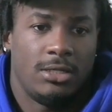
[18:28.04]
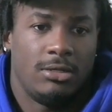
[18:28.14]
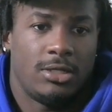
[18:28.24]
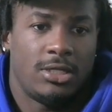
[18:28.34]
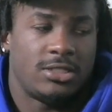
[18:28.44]

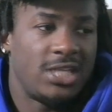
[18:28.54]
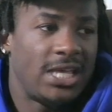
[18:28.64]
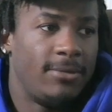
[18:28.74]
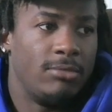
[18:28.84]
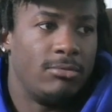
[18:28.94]
his name
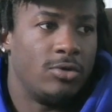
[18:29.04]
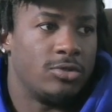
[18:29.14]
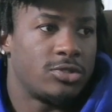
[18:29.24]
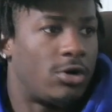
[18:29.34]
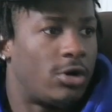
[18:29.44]
in the most
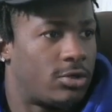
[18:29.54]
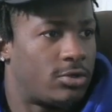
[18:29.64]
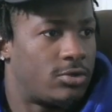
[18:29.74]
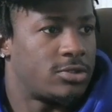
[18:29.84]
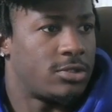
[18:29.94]

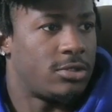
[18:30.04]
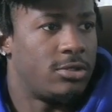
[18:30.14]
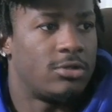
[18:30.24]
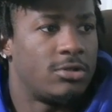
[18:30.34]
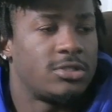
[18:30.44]
articles. You
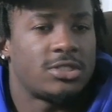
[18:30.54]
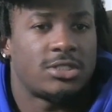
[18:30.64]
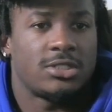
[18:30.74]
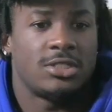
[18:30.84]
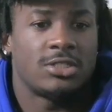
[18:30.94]
know, it's just,
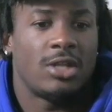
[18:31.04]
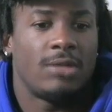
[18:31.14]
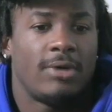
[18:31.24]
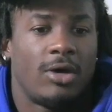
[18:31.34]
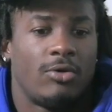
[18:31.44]
it's all
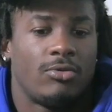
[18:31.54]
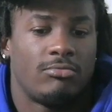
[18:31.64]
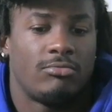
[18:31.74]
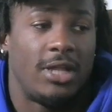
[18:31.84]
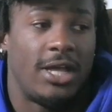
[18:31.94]
about
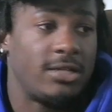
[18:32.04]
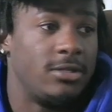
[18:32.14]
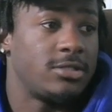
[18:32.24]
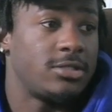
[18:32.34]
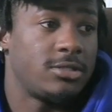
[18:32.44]

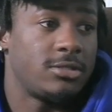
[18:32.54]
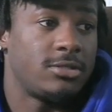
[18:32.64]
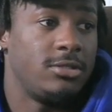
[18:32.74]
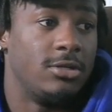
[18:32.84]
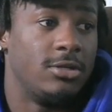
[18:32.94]
likeness.
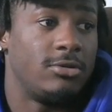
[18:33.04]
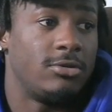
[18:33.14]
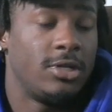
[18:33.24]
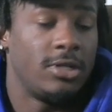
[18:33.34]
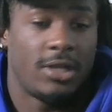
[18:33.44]
Mm-hmm. You know,
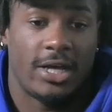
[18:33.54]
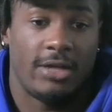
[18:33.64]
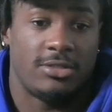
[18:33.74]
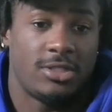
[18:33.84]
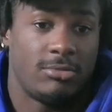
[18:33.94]
the guy you
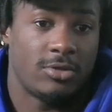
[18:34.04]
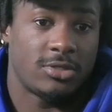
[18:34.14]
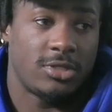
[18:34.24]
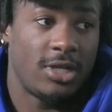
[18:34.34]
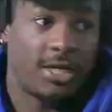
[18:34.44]
see the most,
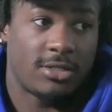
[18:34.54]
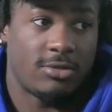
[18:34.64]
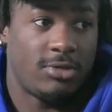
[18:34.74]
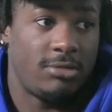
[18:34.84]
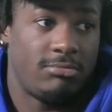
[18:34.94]
the guy's going to
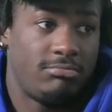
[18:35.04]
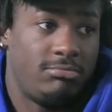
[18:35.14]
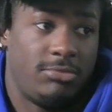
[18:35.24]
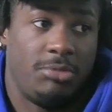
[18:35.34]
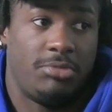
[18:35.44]
get
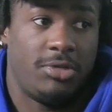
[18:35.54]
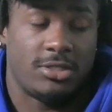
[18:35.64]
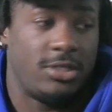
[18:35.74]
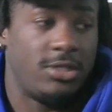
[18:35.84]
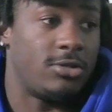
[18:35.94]
the biggest
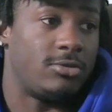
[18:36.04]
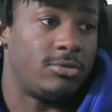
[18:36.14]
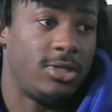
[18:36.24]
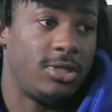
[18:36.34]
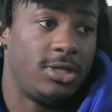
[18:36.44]
deal.
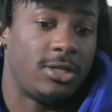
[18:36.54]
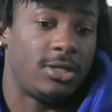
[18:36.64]
And